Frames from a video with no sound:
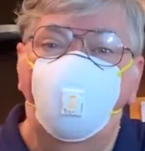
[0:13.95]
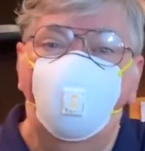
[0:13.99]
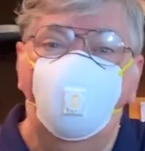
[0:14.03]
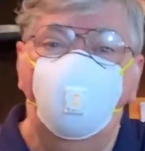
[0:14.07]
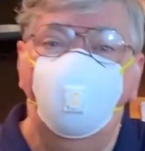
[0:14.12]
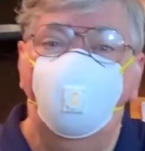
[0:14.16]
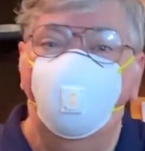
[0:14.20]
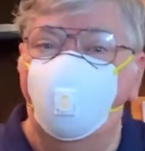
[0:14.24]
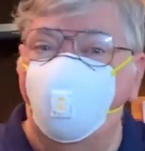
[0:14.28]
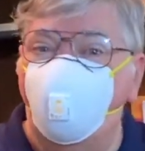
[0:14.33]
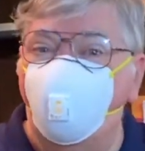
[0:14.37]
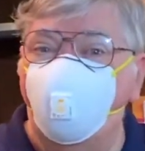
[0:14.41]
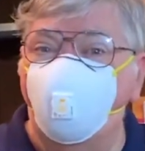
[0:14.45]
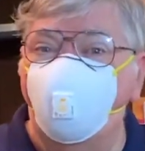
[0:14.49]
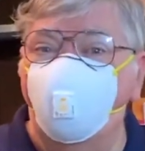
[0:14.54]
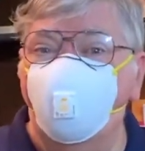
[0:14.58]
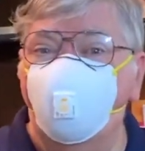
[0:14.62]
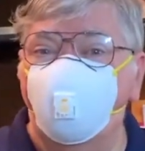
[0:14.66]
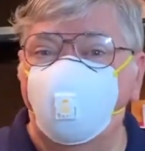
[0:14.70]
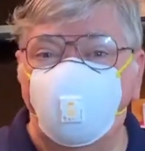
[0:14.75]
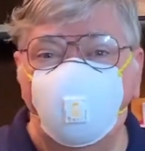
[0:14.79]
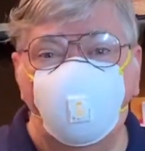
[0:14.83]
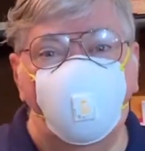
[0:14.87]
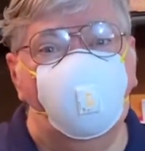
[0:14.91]
the
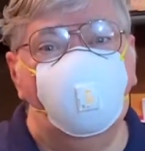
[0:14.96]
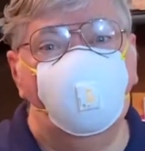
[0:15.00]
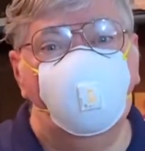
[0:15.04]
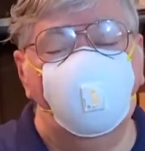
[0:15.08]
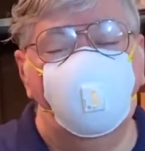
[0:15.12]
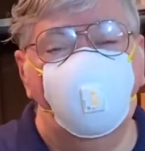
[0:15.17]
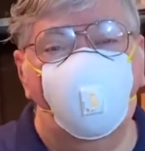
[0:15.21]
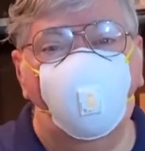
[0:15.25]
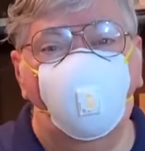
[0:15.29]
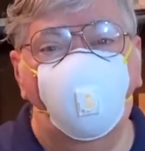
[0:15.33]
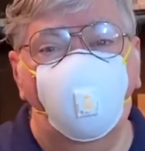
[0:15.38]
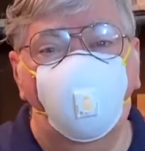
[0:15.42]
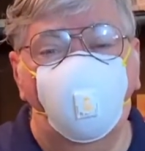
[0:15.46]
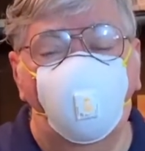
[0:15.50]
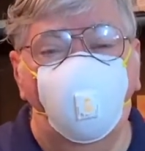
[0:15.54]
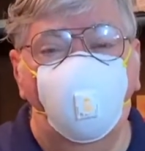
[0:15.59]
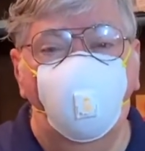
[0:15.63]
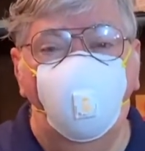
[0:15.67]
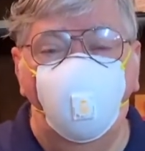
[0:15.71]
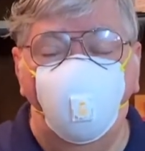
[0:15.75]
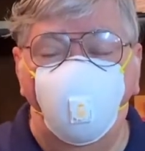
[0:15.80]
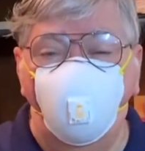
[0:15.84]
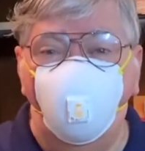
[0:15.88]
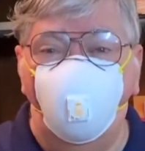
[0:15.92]
governor said so,
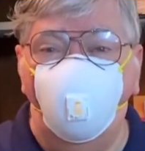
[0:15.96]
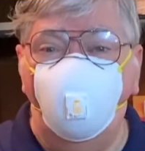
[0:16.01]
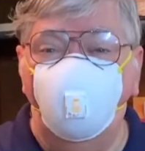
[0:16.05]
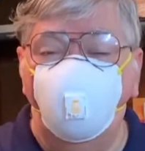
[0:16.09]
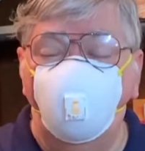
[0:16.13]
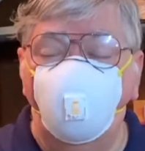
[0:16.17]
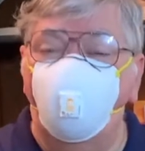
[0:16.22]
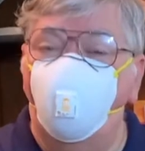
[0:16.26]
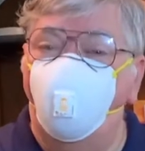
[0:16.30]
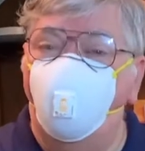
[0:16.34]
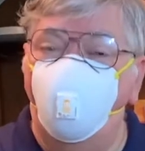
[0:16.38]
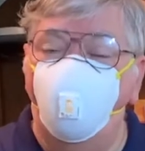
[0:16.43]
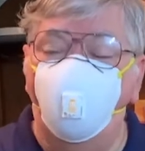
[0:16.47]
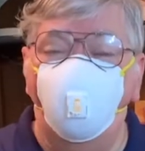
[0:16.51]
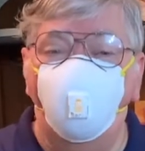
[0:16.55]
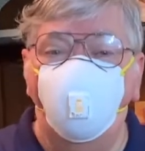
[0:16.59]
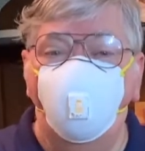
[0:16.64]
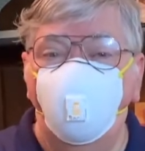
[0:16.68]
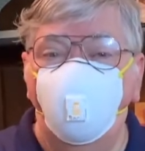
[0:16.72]
and you have...